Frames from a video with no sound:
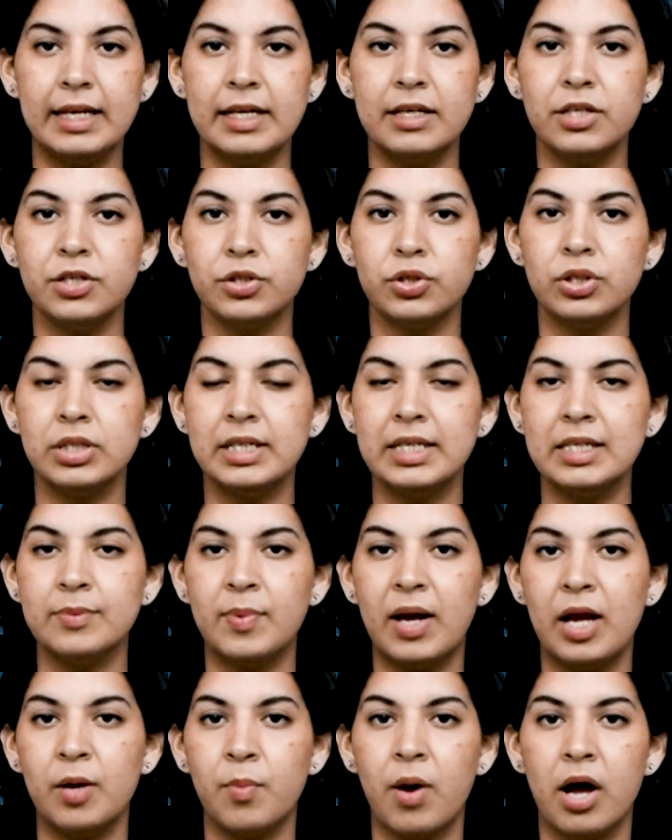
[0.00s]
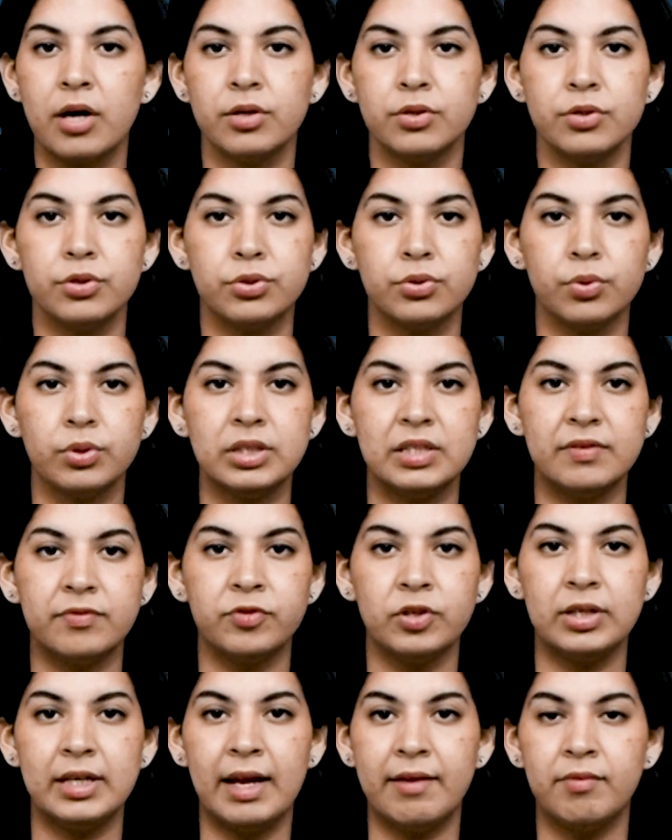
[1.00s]
In addition, these biomarkers showed
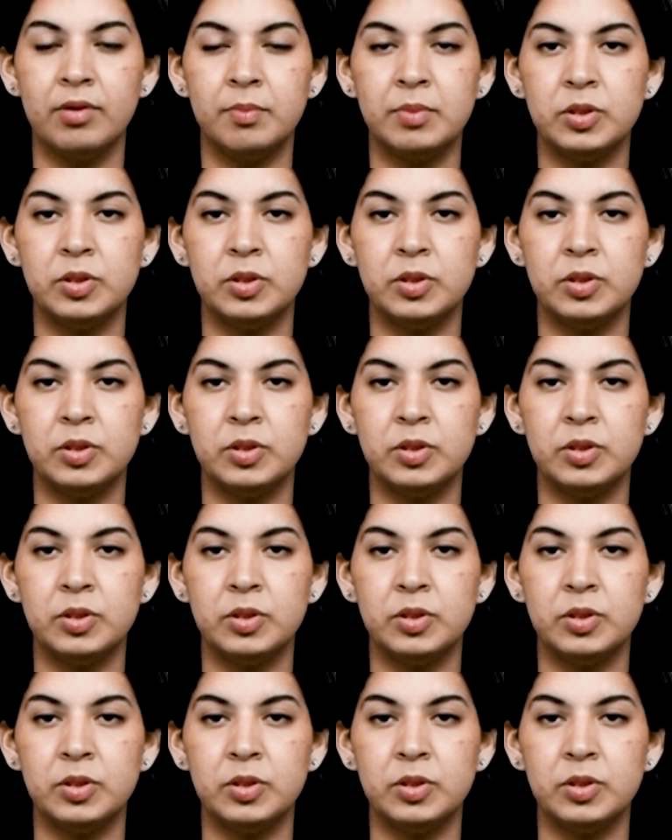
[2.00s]
different level